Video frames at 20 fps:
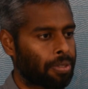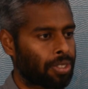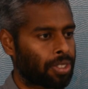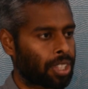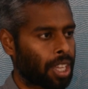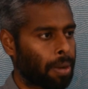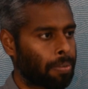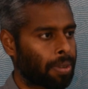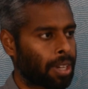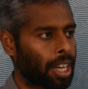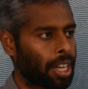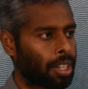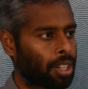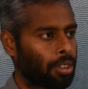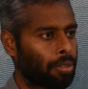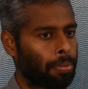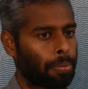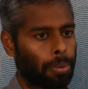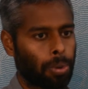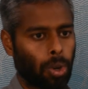some kind
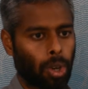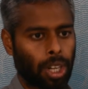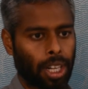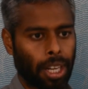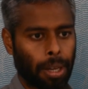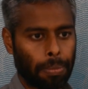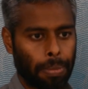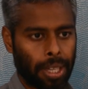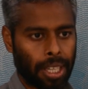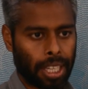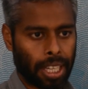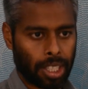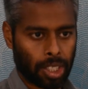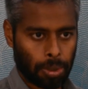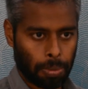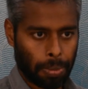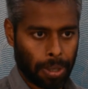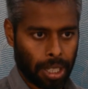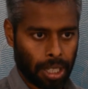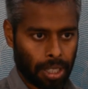of programming
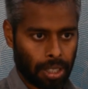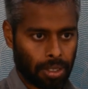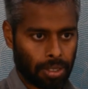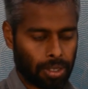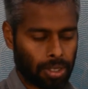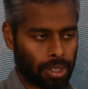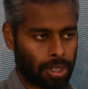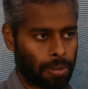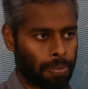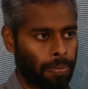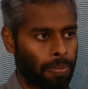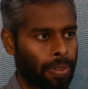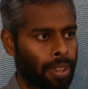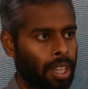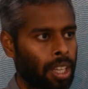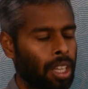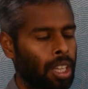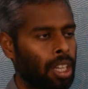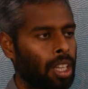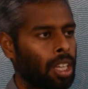experience,
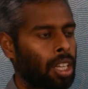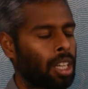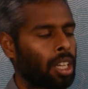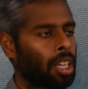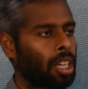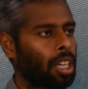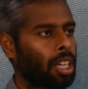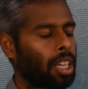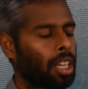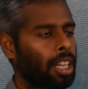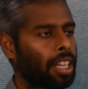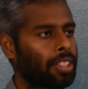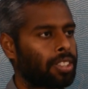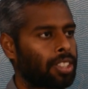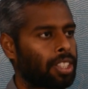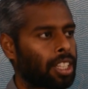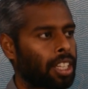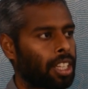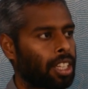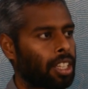let's
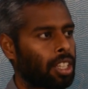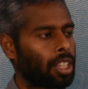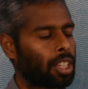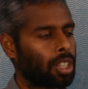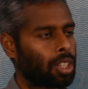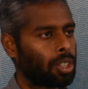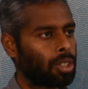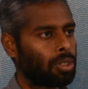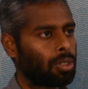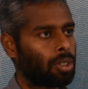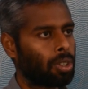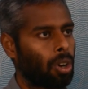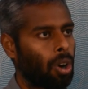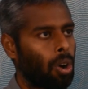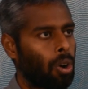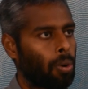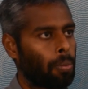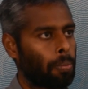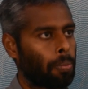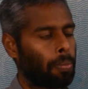say you
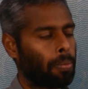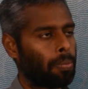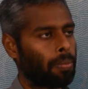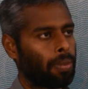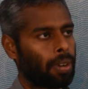know